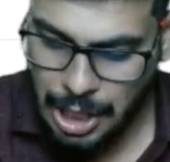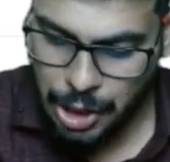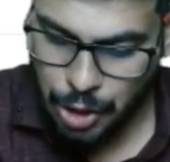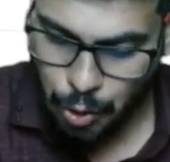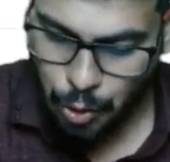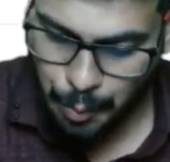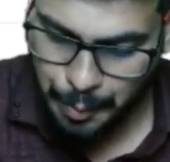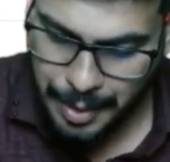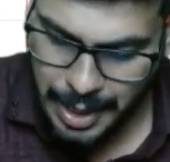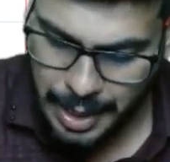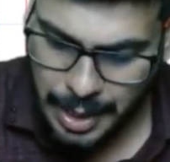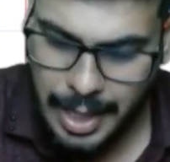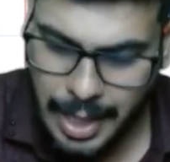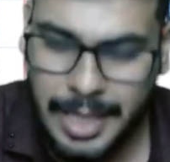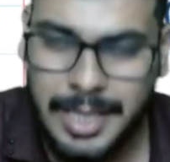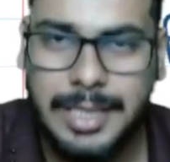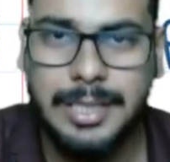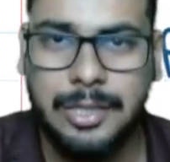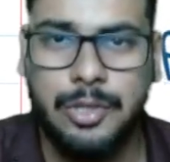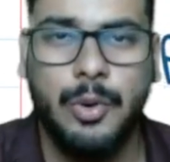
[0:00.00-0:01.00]
to
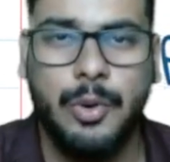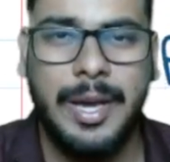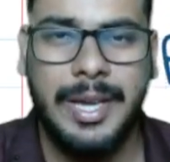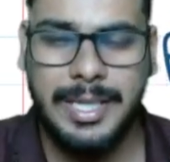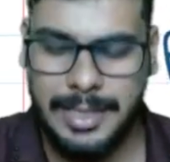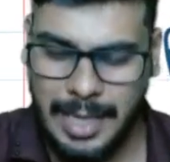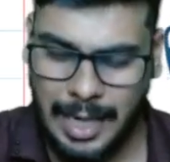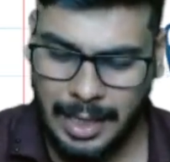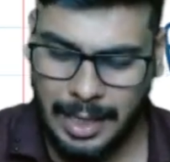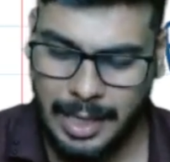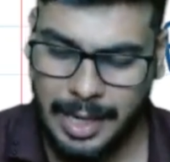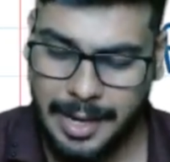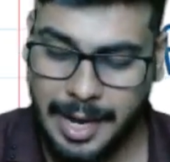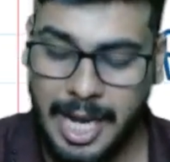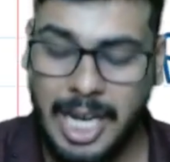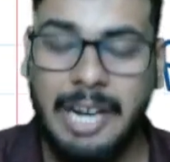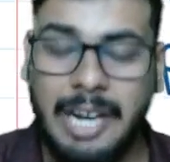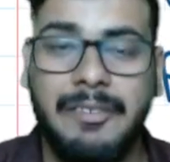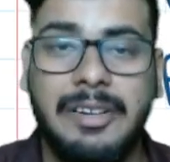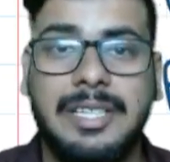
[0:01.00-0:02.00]
exactly
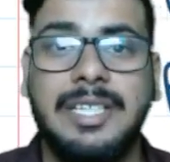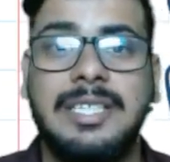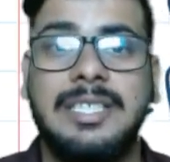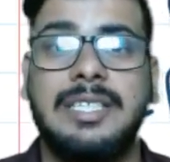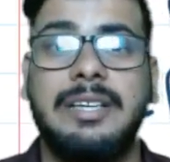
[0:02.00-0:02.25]
recover this